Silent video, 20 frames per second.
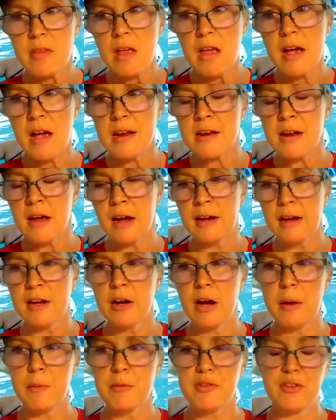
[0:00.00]

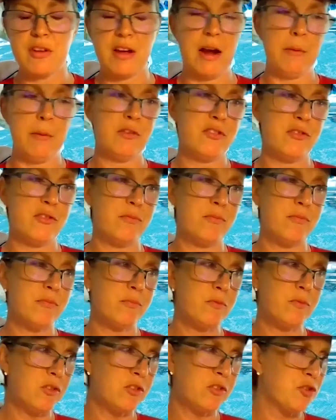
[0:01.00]
I was
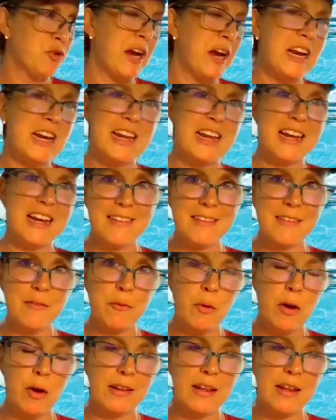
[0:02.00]
training at
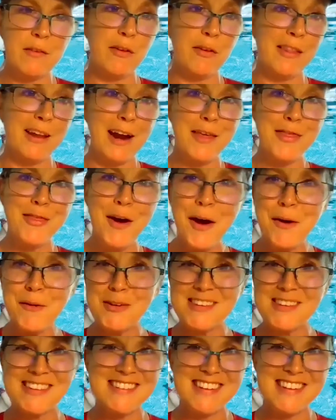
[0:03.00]
a level that I thought
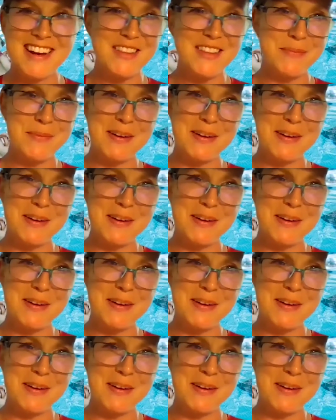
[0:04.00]
was intense,